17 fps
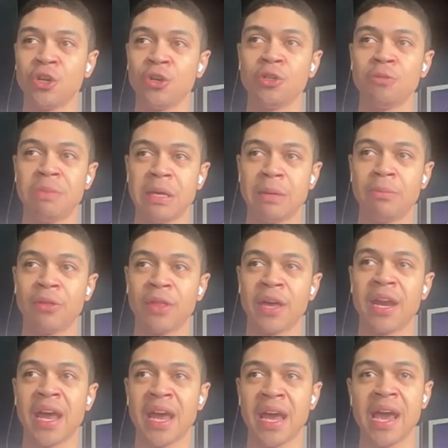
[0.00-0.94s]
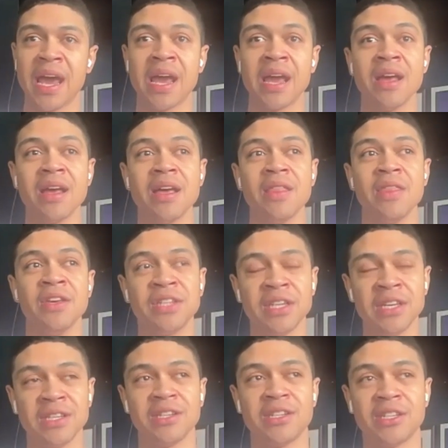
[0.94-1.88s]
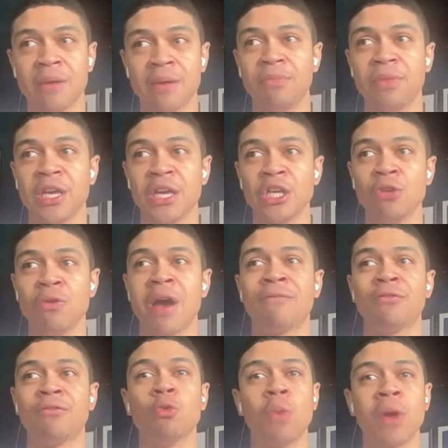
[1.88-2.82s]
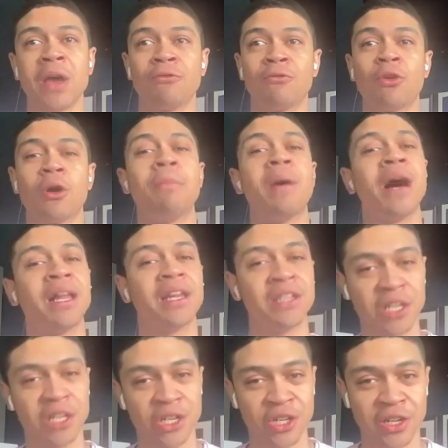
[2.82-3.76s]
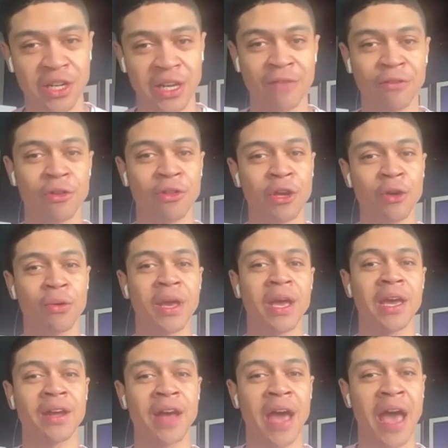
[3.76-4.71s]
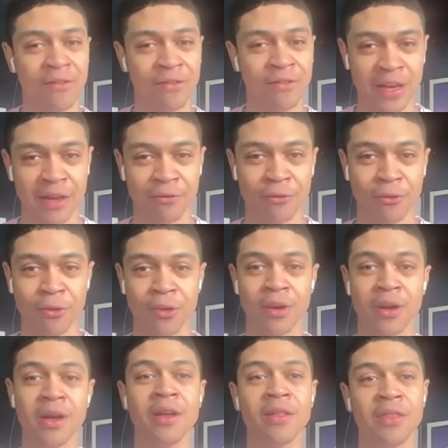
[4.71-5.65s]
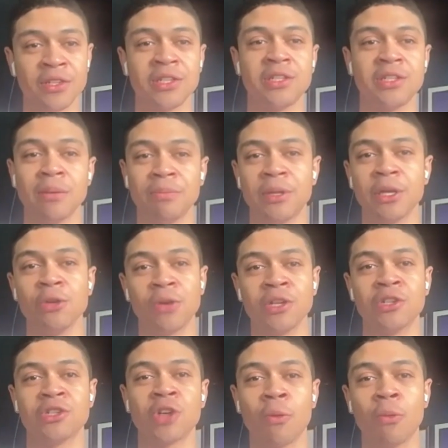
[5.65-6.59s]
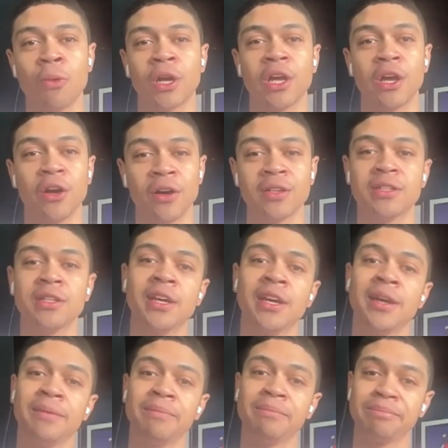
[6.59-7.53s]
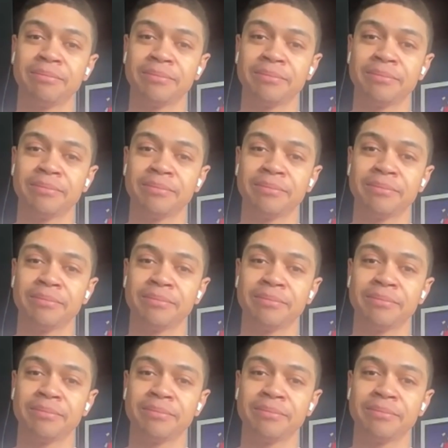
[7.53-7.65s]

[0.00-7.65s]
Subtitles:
shows people that, hey, this isn't something you have to wait for a politician to give you the okay to advocate for. This is something you can start working on today.